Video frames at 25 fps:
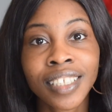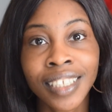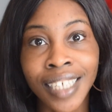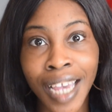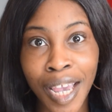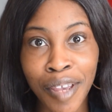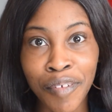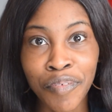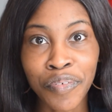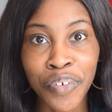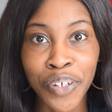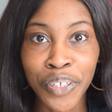
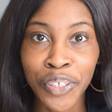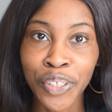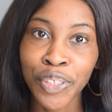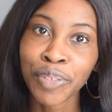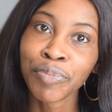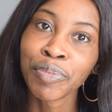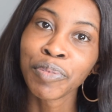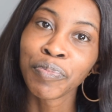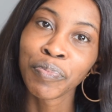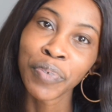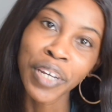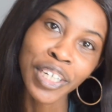time for you to
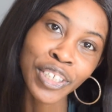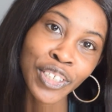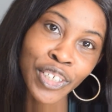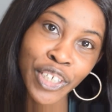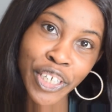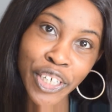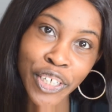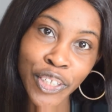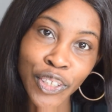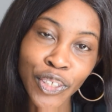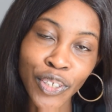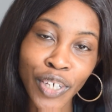be
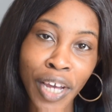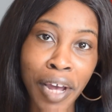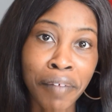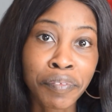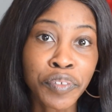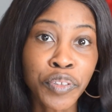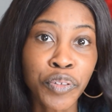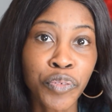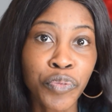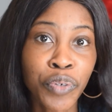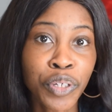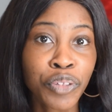patient. You have
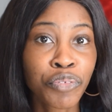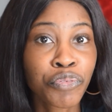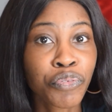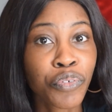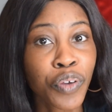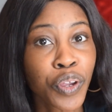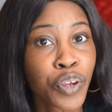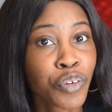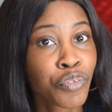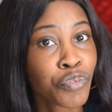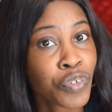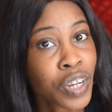to wait
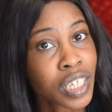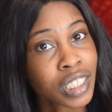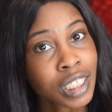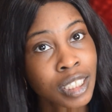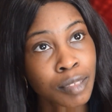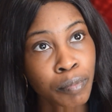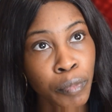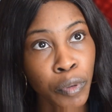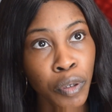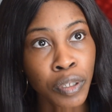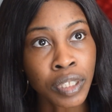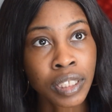for a
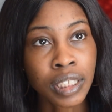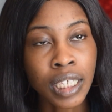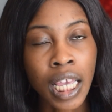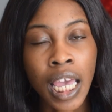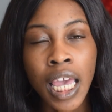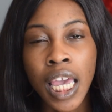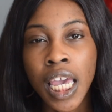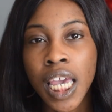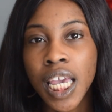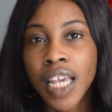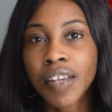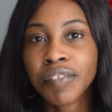response.
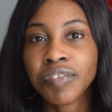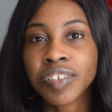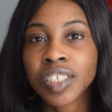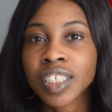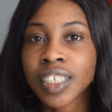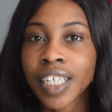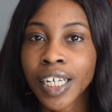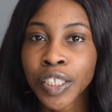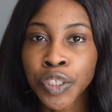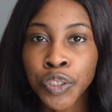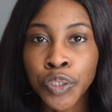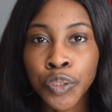If it's
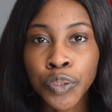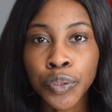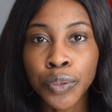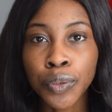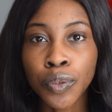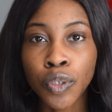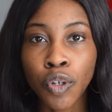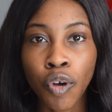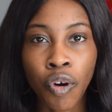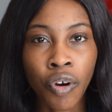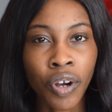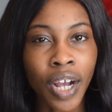getting too
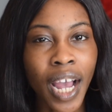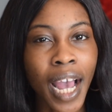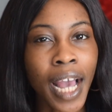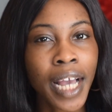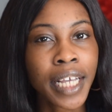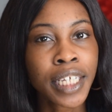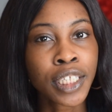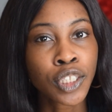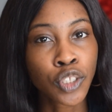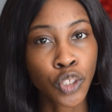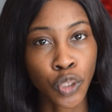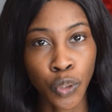long,
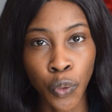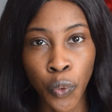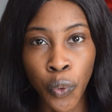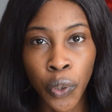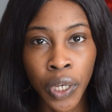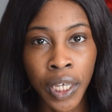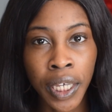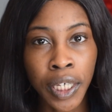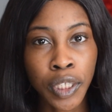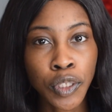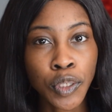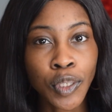it's
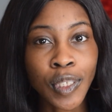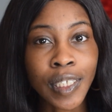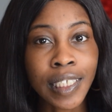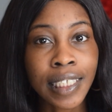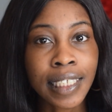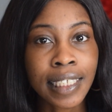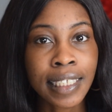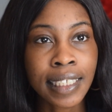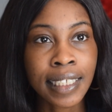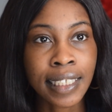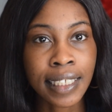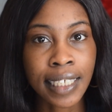okay to
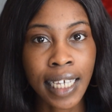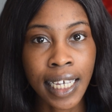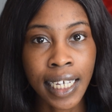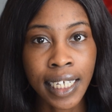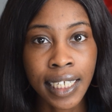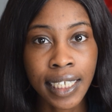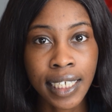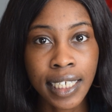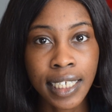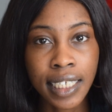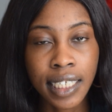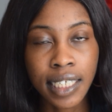
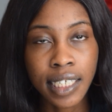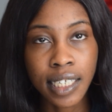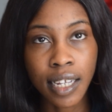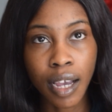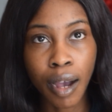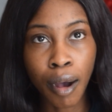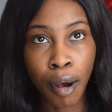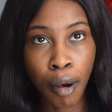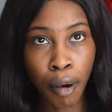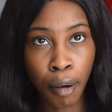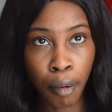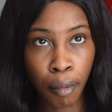send
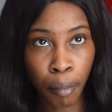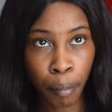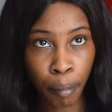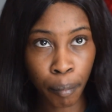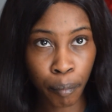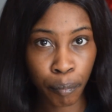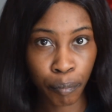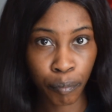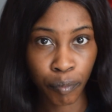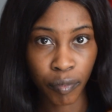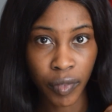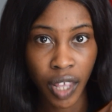
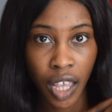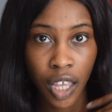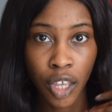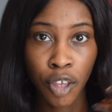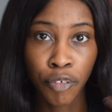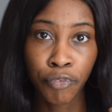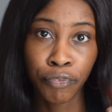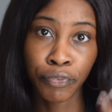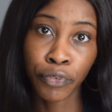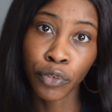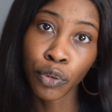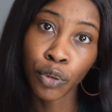a
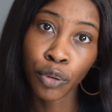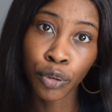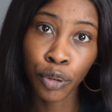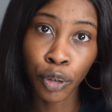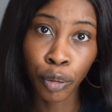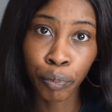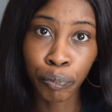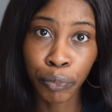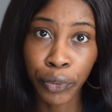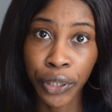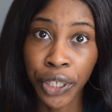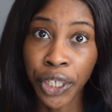
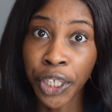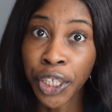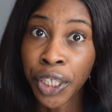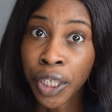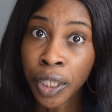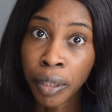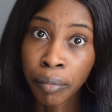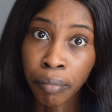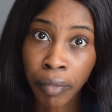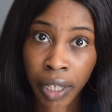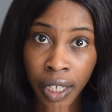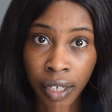follow-up
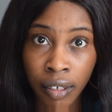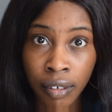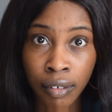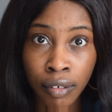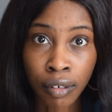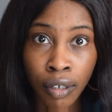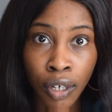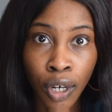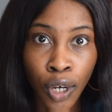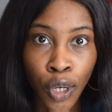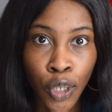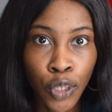
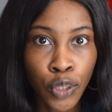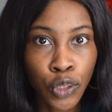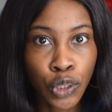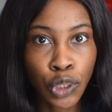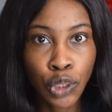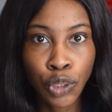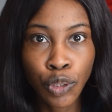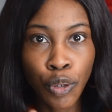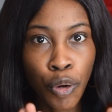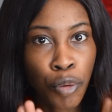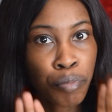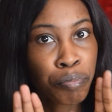email.
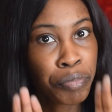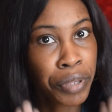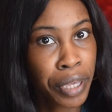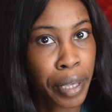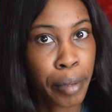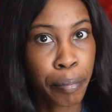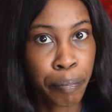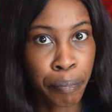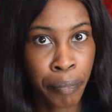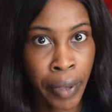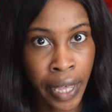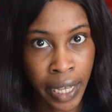Don't be
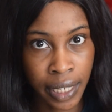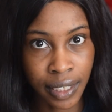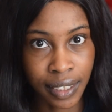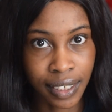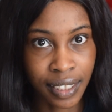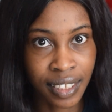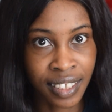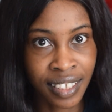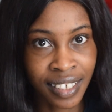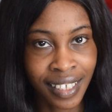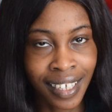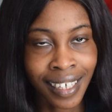a
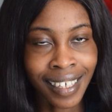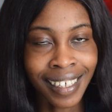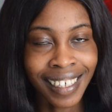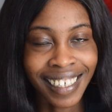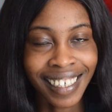pest.